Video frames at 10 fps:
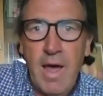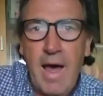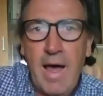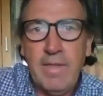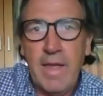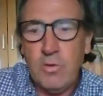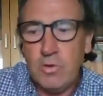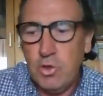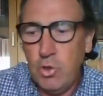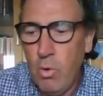And then
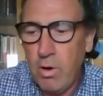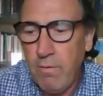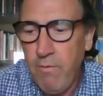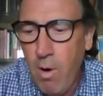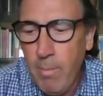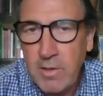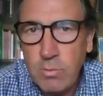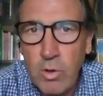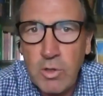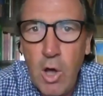there's two other formats,
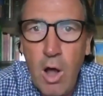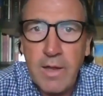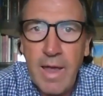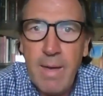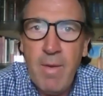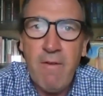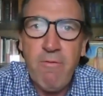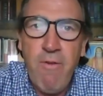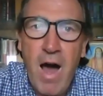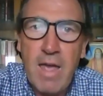one called
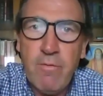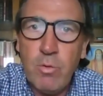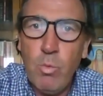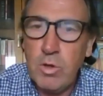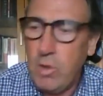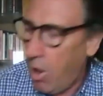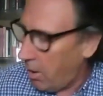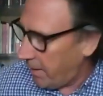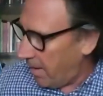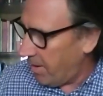MA5 and one
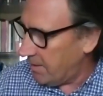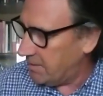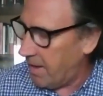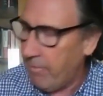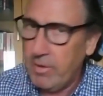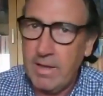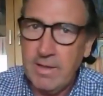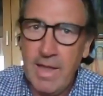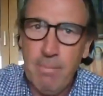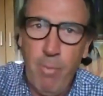called MA7. And
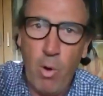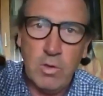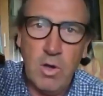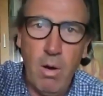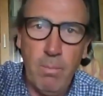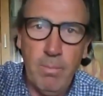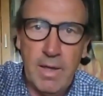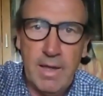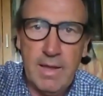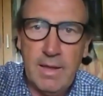they both come
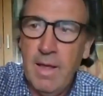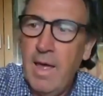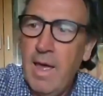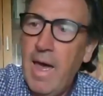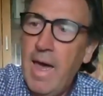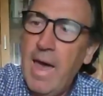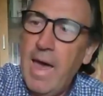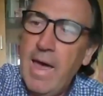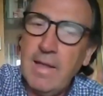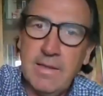in
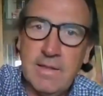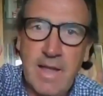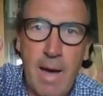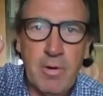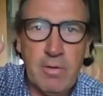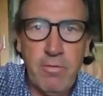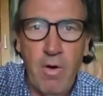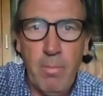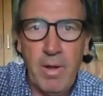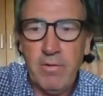tablet
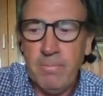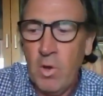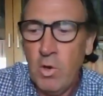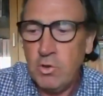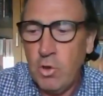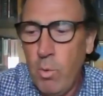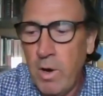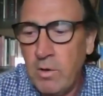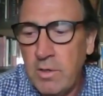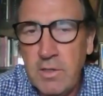format. So
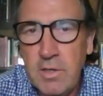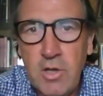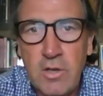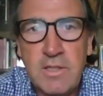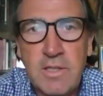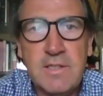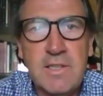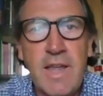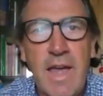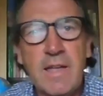we're going to discuss these
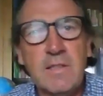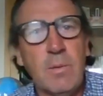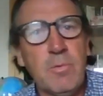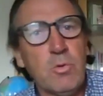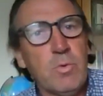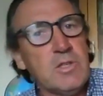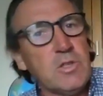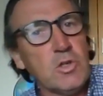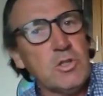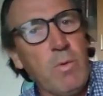today and some of the
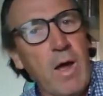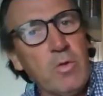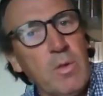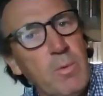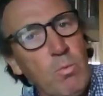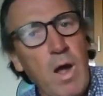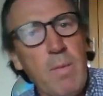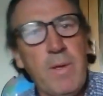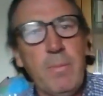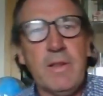research around them and why
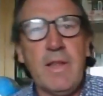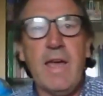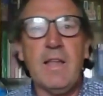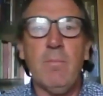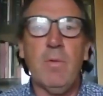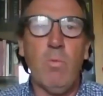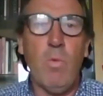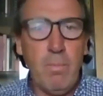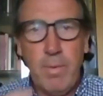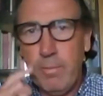people take them and
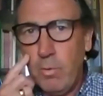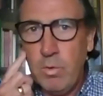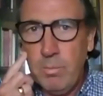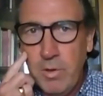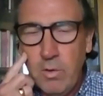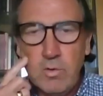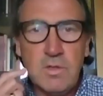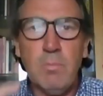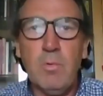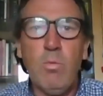why people would be
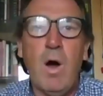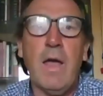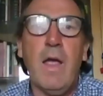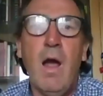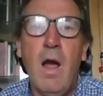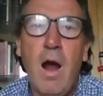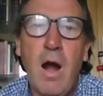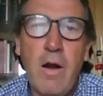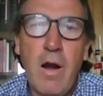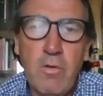using them and why
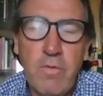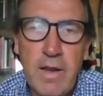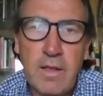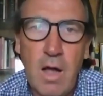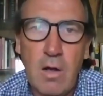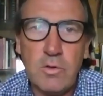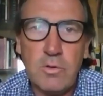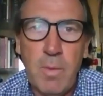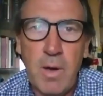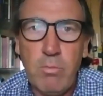our Ayurvedic doctors
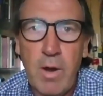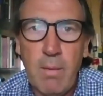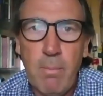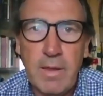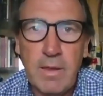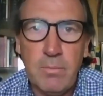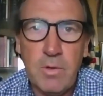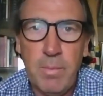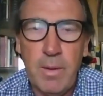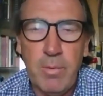might recommend them
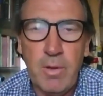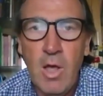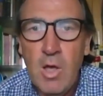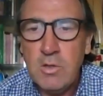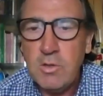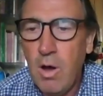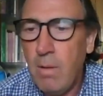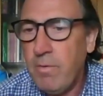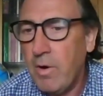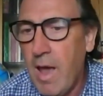to people. So
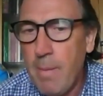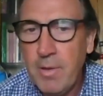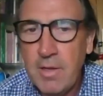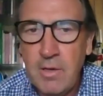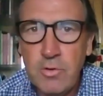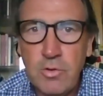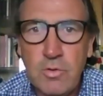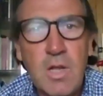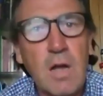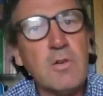I'm very happy to
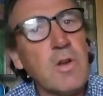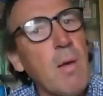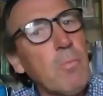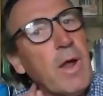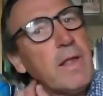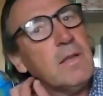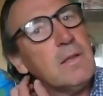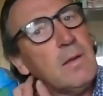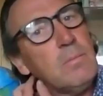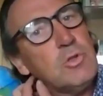introduce Dr. Don Brennan.
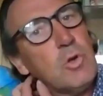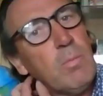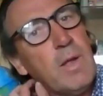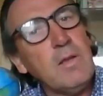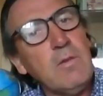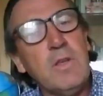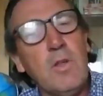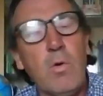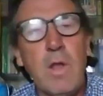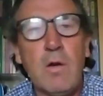I'm sure many of you
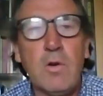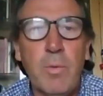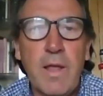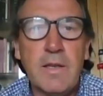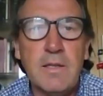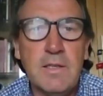know Dr. Brennan.